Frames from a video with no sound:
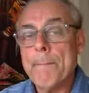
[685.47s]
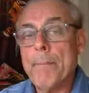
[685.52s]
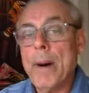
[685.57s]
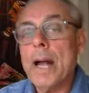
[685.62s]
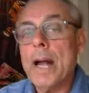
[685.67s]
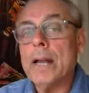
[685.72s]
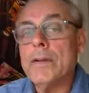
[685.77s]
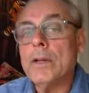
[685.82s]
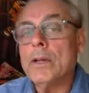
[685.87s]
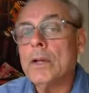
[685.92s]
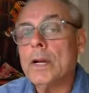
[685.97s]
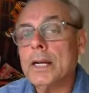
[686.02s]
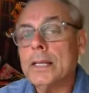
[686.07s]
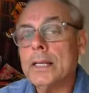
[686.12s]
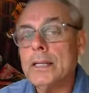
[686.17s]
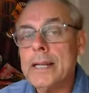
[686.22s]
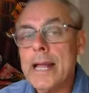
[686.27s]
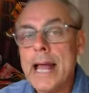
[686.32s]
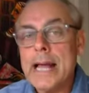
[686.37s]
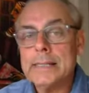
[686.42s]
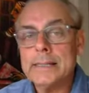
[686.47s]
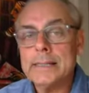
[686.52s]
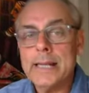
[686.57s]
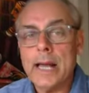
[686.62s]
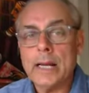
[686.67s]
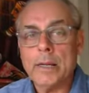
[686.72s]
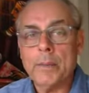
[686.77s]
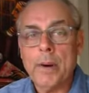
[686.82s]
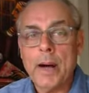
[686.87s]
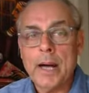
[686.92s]
But you look at the
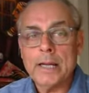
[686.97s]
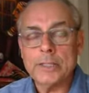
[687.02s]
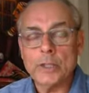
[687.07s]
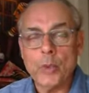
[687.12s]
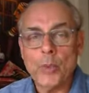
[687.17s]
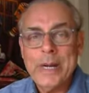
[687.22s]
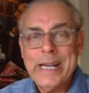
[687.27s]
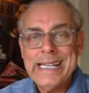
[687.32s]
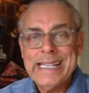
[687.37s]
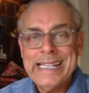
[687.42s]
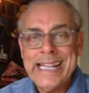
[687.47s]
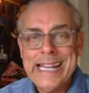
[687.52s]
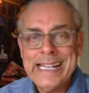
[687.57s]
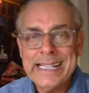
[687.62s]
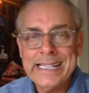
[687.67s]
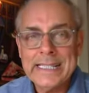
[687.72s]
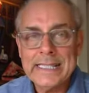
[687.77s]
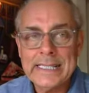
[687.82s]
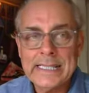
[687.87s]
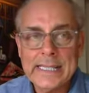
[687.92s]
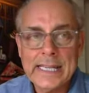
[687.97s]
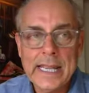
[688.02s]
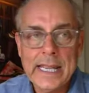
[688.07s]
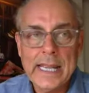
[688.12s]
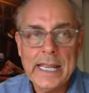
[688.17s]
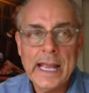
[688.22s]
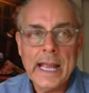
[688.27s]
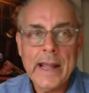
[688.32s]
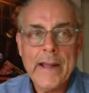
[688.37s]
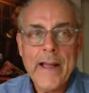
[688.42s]
NASDAQ composite, we didn't
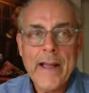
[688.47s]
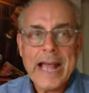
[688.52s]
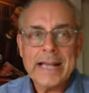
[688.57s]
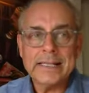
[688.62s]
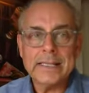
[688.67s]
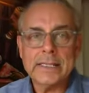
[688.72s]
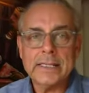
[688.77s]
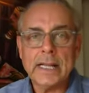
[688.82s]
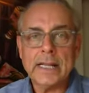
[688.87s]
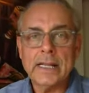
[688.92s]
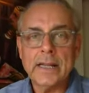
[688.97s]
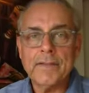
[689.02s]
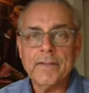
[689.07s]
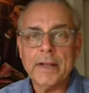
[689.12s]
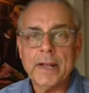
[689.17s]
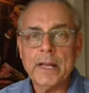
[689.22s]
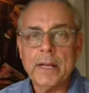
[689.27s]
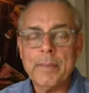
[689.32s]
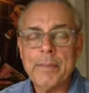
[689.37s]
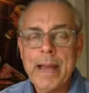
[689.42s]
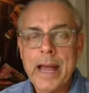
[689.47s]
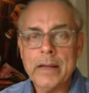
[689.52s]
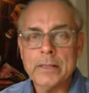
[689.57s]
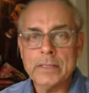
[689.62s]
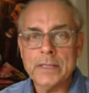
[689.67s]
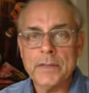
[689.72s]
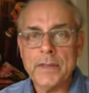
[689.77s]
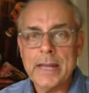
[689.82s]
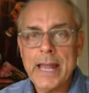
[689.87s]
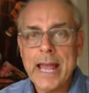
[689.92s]
see as significant a
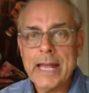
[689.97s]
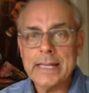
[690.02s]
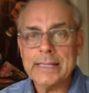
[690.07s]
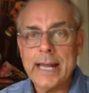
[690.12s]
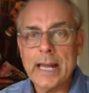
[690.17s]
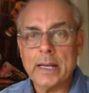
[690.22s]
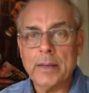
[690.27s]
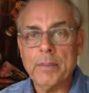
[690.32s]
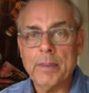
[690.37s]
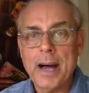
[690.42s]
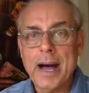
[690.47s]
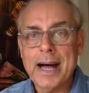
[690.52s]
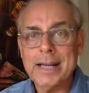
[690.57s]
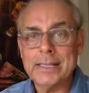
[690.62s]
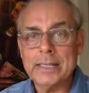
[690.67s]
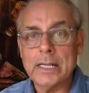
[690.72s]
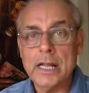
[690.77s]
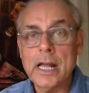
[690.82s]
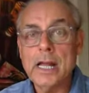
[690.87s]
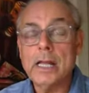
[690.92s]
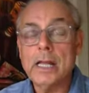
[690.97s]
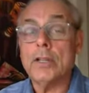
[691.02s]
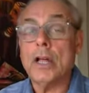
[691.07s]
bounce in the NASDAQ composite,